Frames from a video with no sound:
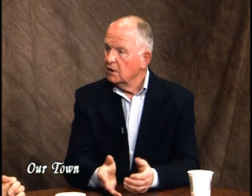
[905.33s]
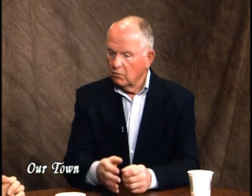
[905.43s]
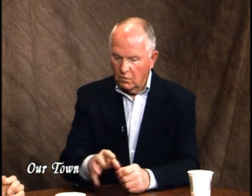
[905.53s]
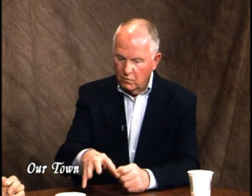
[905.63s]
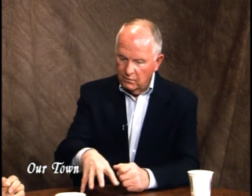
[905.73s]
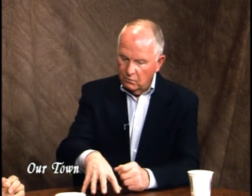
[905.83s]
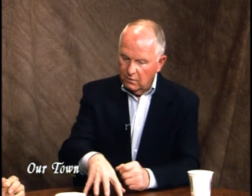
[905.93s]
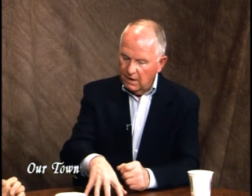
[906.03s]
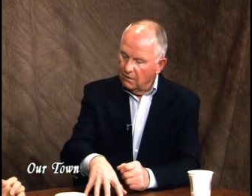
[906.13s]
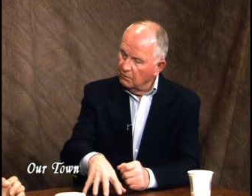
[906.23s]
Well, with,
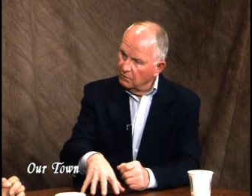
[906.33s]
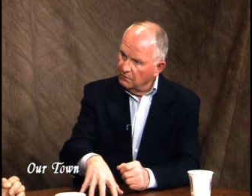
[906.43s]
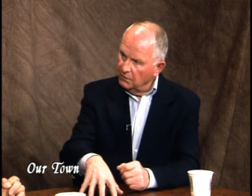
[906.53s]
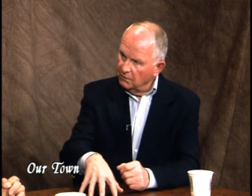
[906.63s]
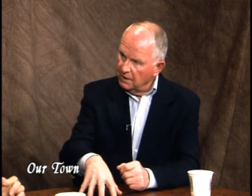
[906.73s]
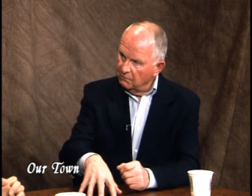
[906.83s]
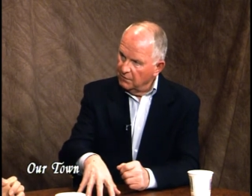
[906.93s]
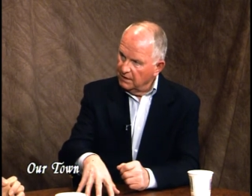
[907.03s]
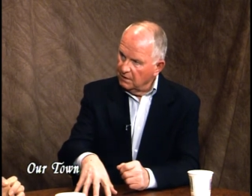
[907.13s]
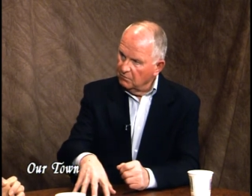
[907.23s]
without reviewing
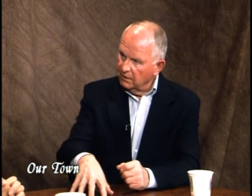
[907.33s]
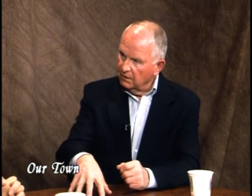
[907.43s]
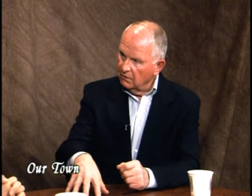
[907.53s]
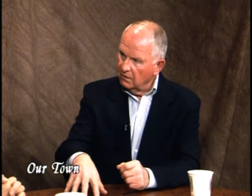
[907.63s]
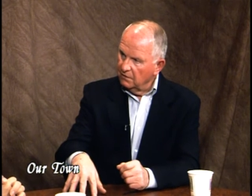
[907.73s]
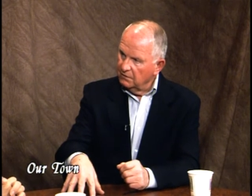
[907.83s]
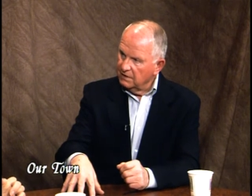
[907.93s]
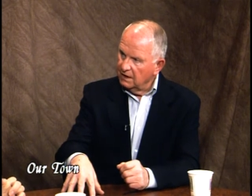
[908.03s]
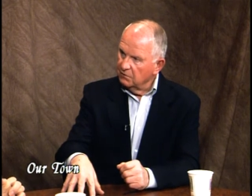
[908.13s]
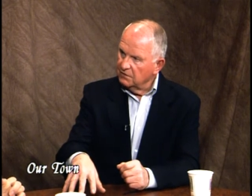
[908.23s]
everything and bringing it all on the
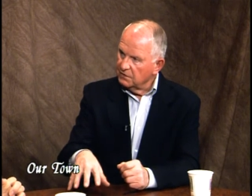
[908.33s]
table,